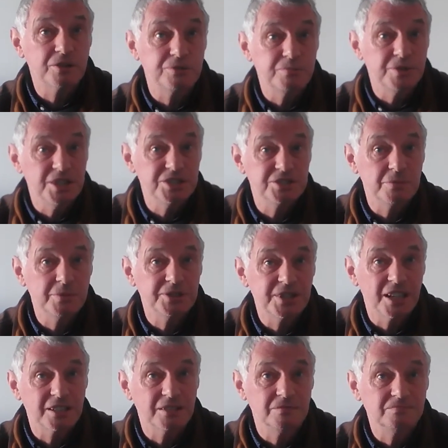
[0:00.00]
Well, that's not
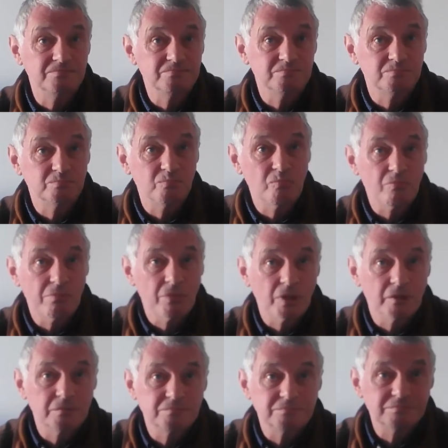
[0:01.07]
official. You
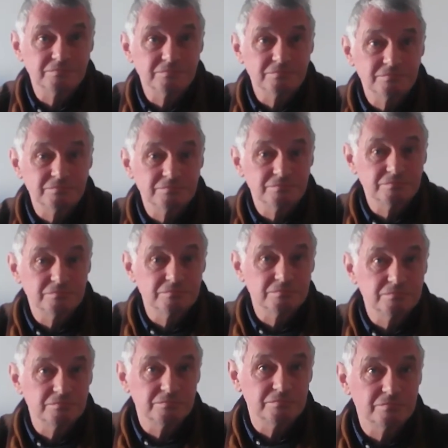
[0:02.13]
haven't heard anything
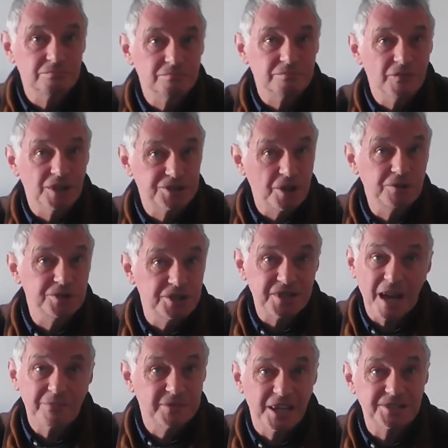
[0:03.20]
official. It's just like
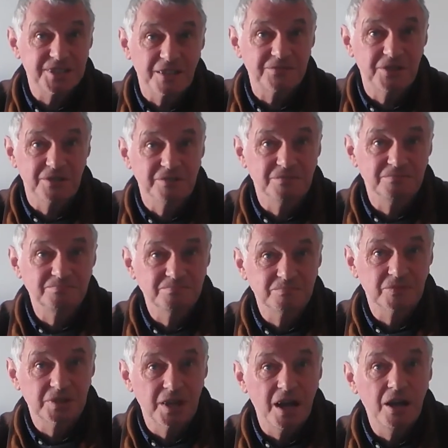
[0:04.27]
you're just guessing. Yeah.